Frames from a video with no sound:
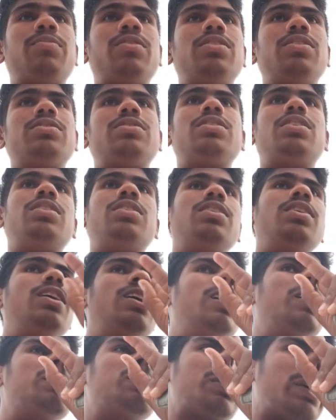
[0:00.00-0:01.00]
and
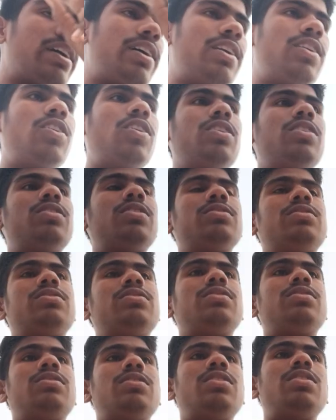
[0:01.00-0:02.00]
second order
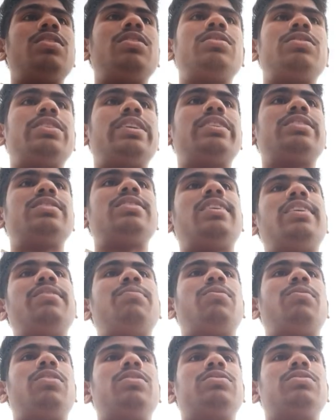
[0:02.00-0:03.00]
stationary
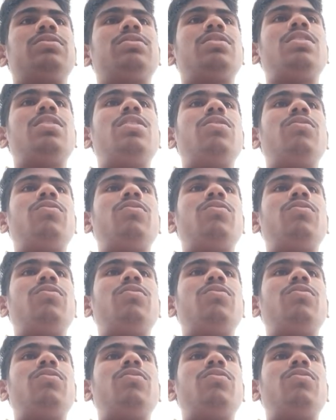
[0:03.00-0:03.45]
process. First